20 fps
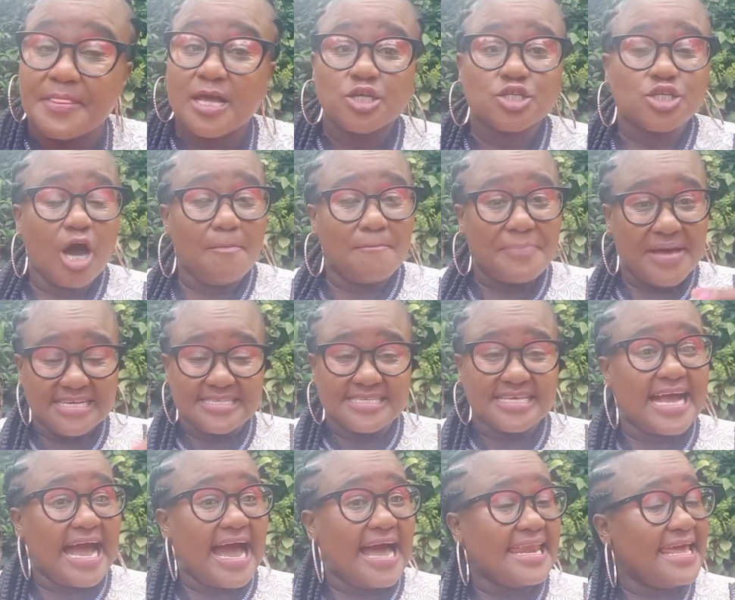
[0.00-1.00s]
So
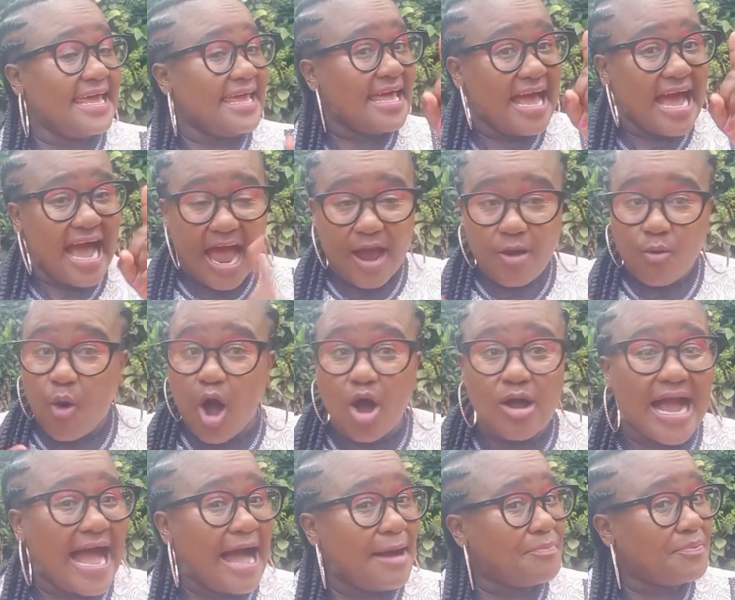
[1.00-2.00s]
basically, I woke
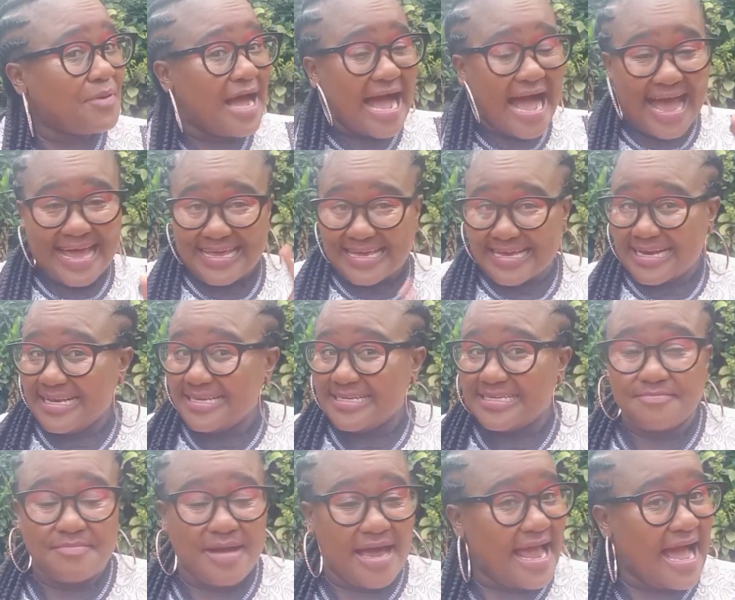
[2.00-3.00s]
up, I
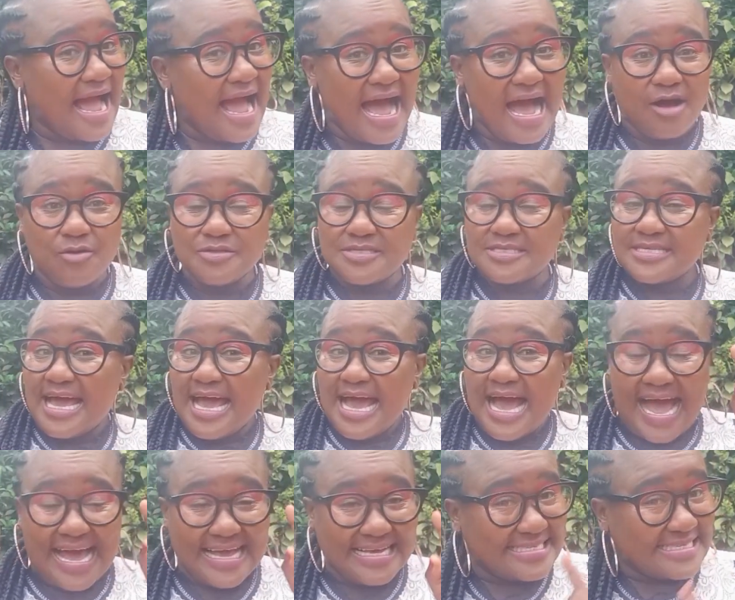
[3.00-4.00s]
cleaned my house,
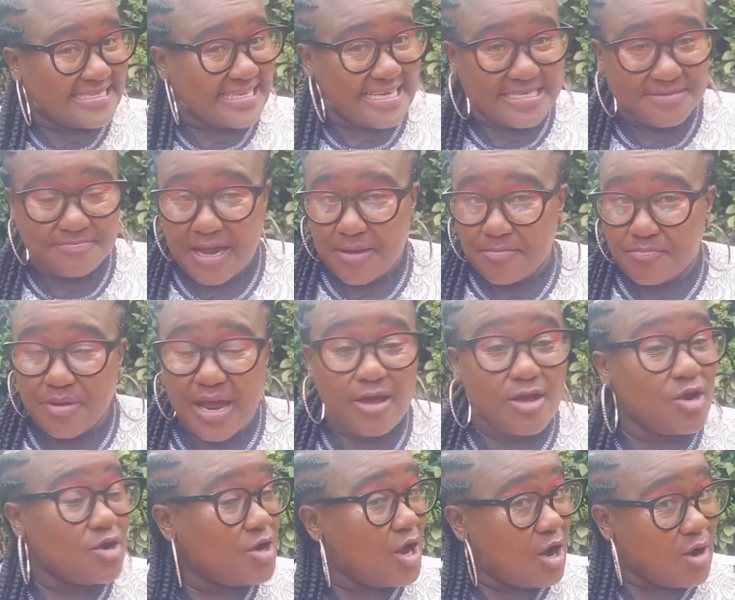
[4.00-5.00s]

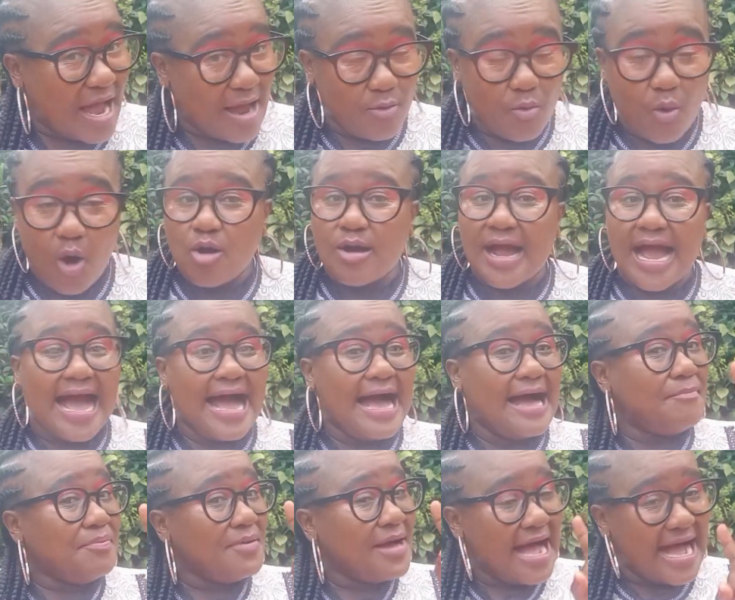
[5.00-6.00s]
I woke
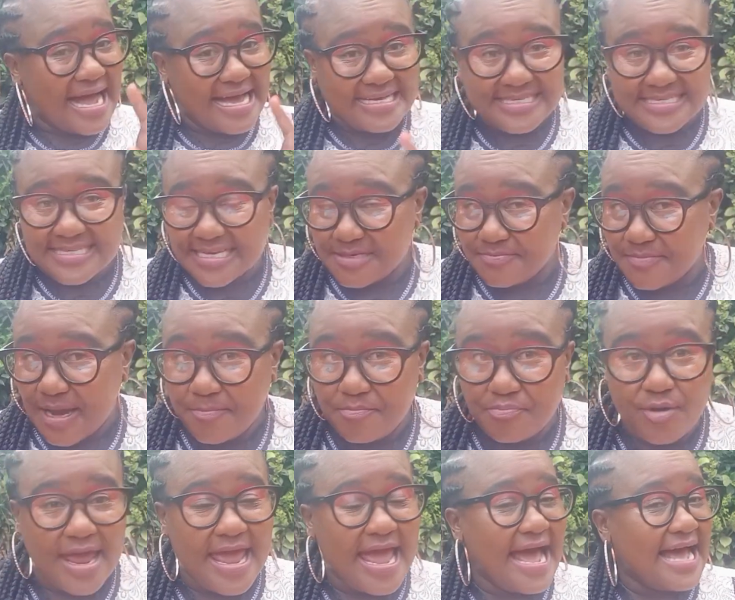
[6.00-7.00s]
up, I said my
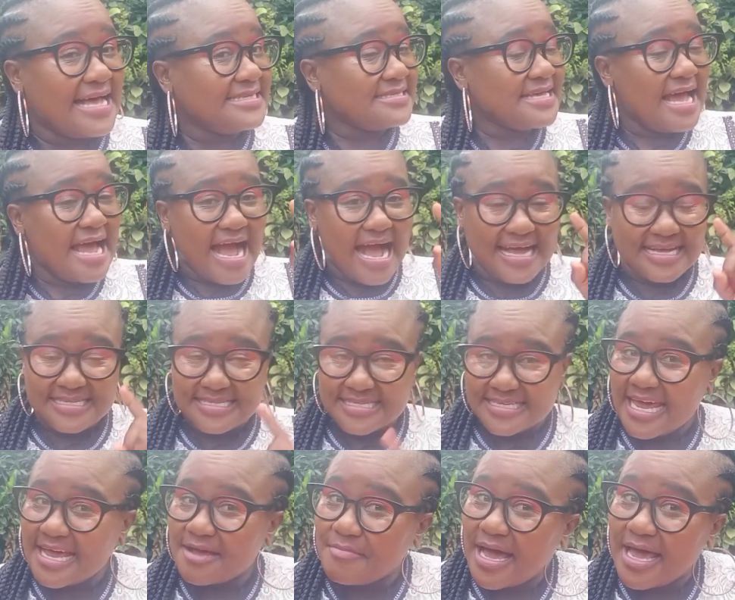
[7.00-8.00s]
prayers, I
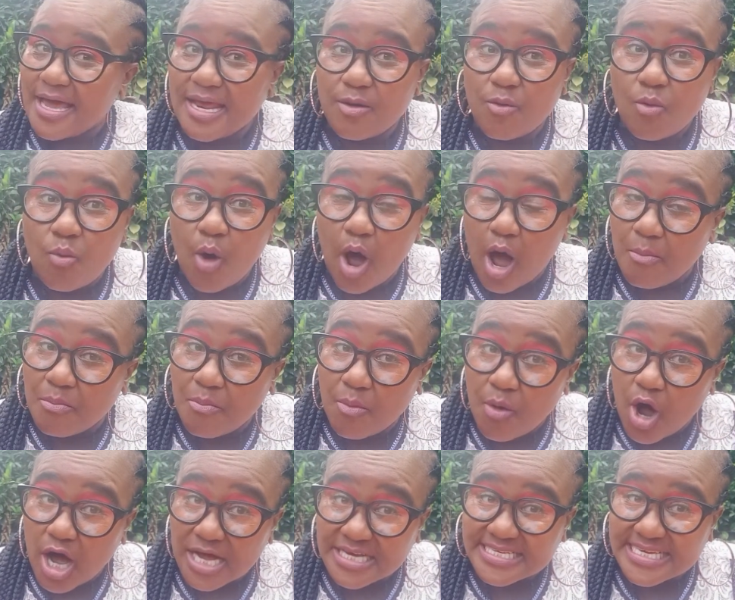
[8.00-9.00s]
drank my warm
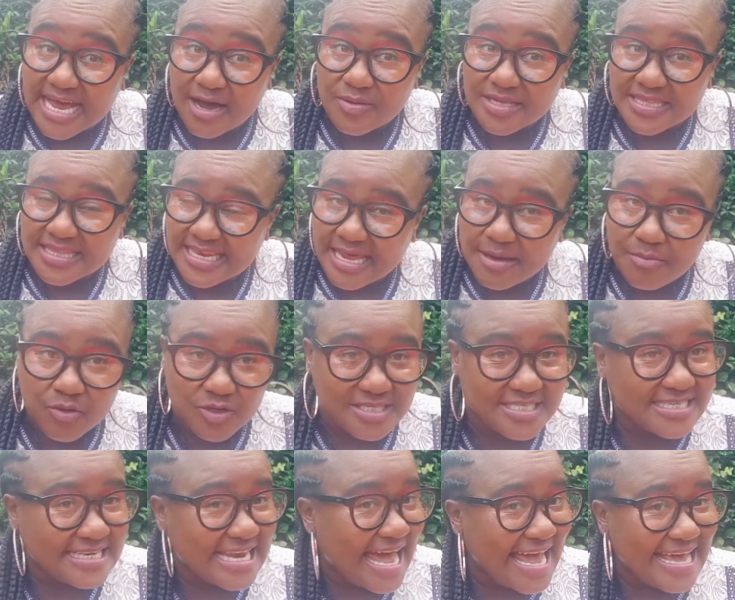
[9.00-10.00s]
water with lemon
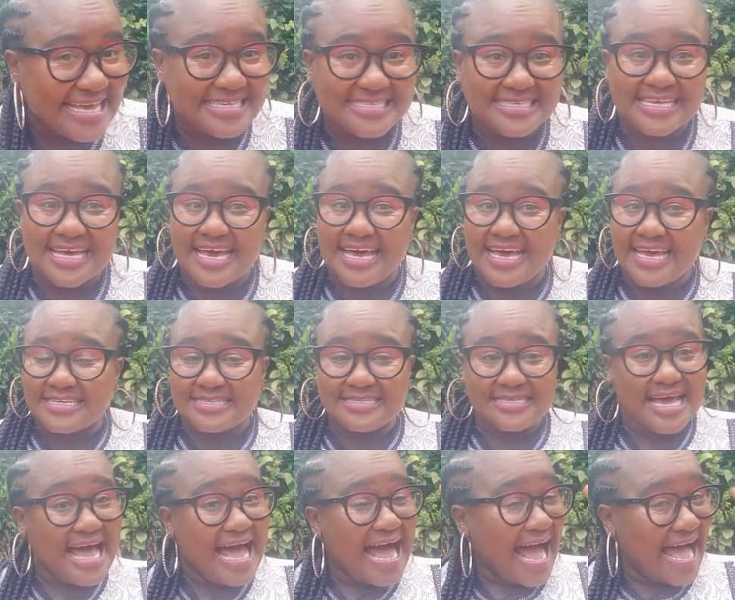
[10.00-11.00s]
slices,
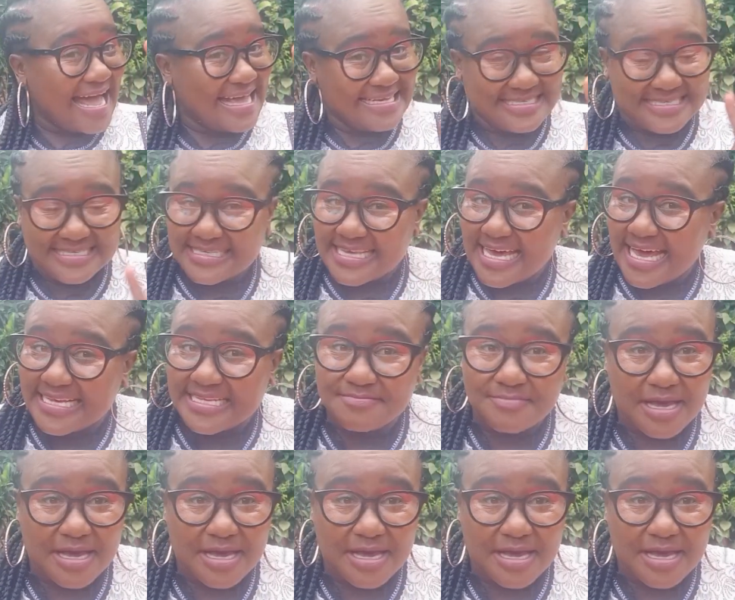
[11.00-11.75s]
I said my